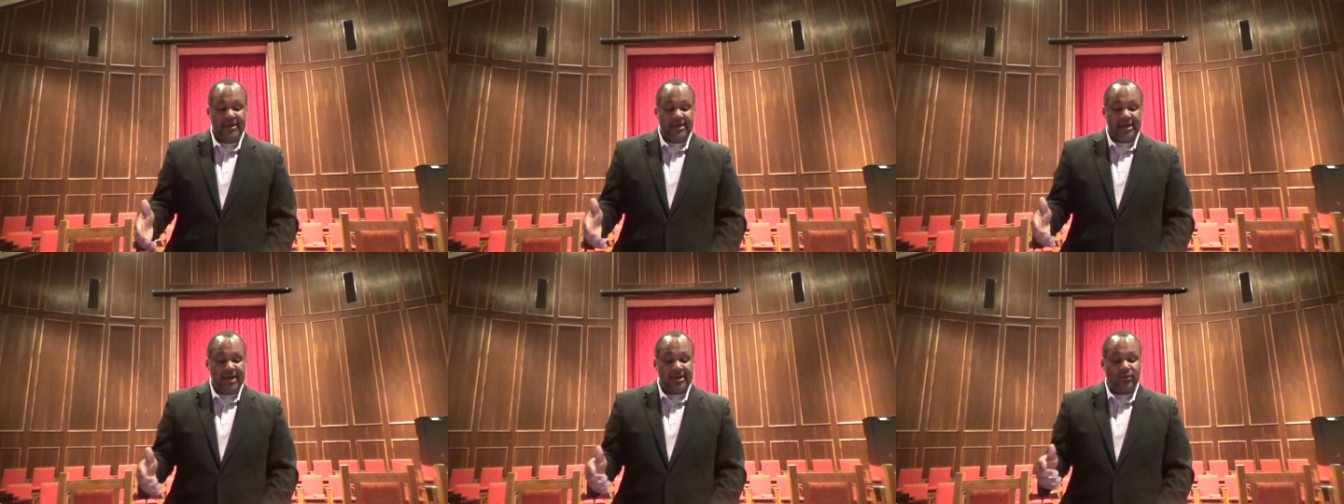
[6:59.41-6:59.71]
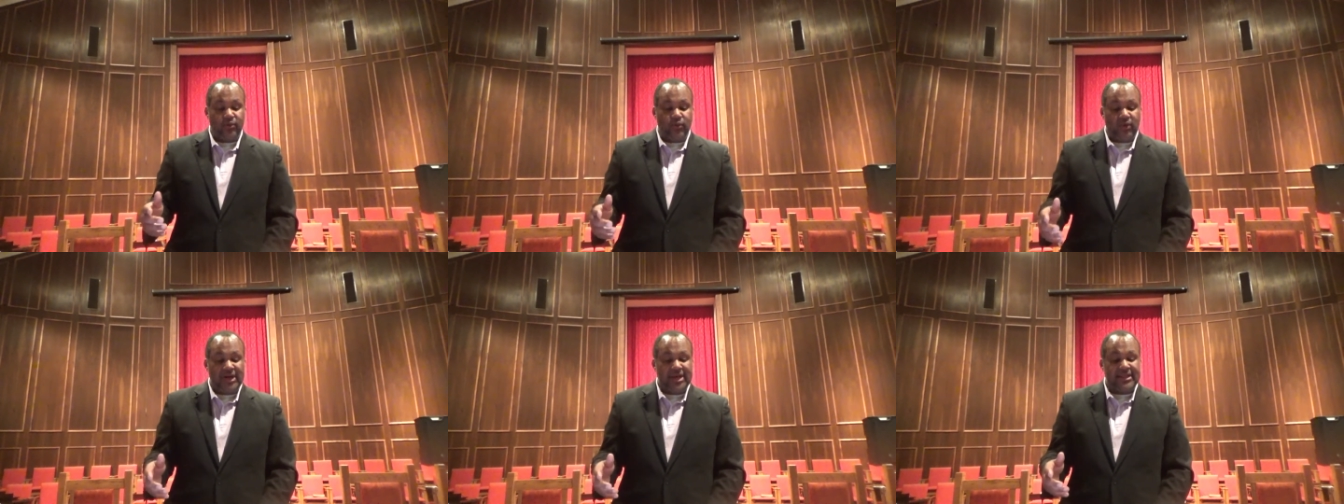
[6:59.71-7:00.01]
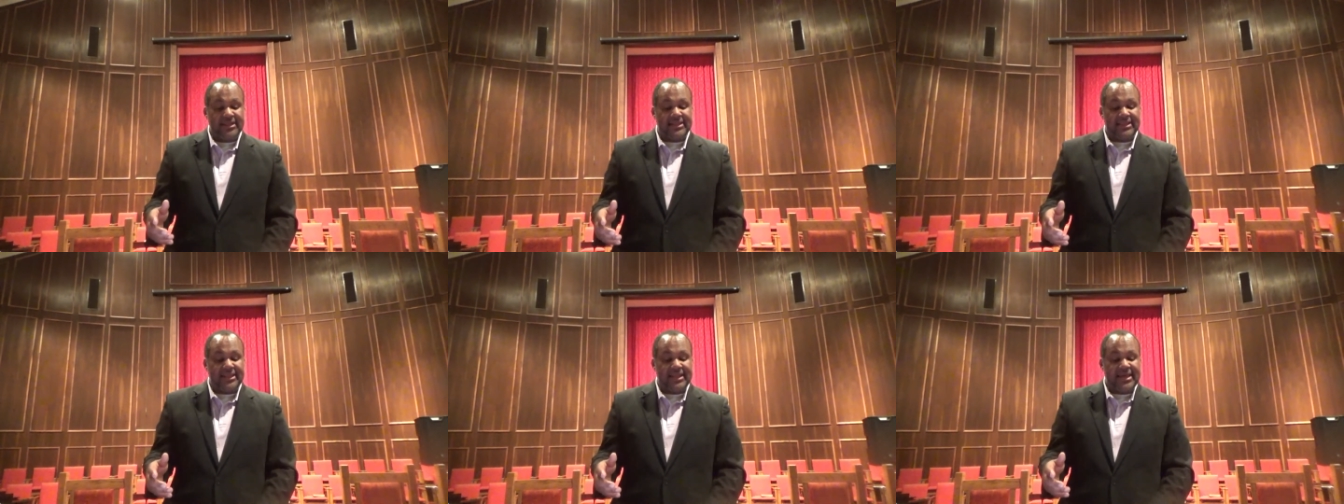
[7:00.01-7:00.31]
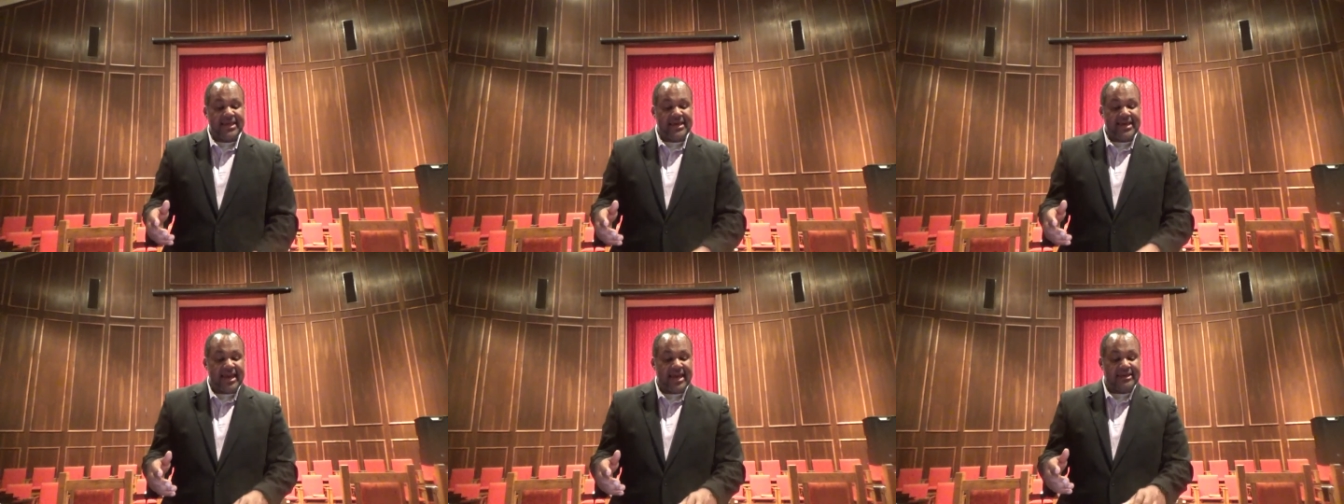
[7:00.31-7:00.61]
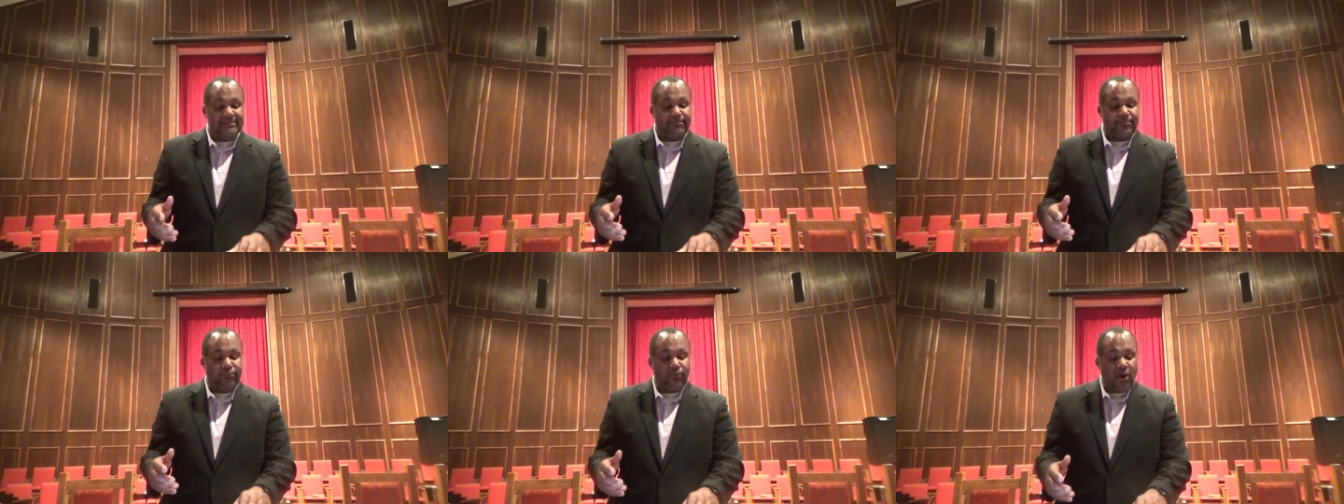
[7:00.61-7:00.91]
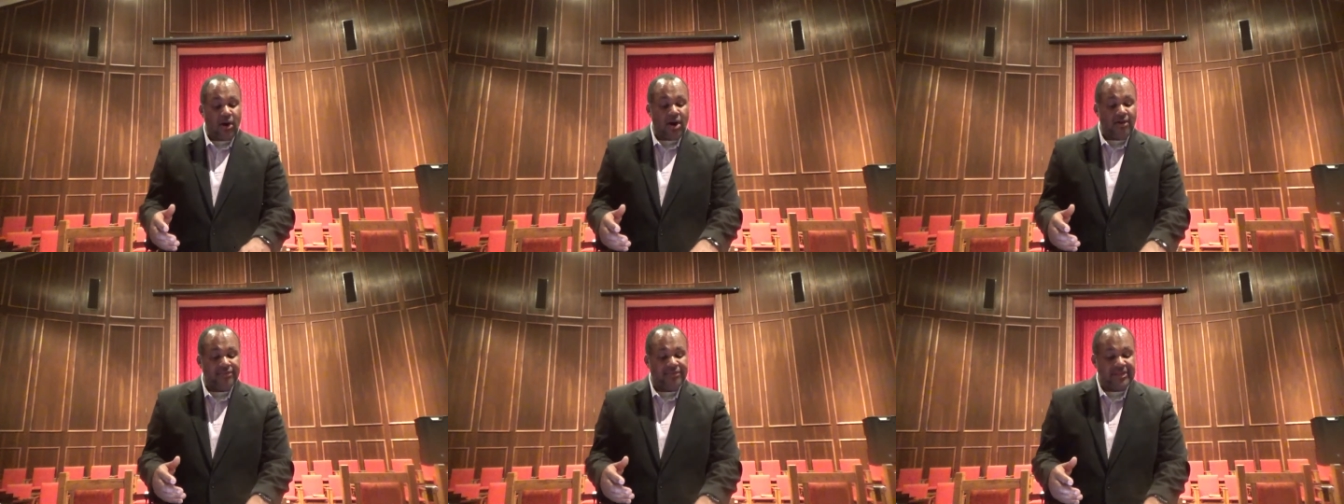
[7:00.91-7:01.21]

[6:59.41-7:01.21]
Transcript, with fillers: And when he had brought